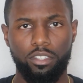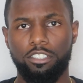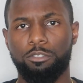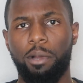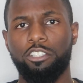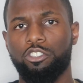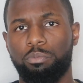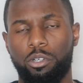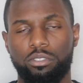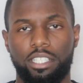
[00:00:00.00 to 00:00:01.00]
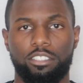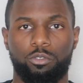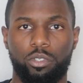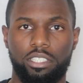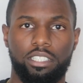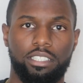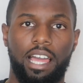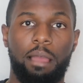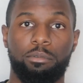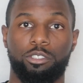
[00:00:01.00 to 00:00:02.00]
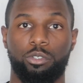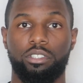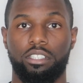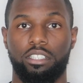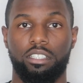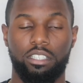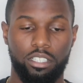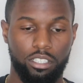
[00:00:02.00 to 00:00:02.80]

sponsored post is a really good opportunity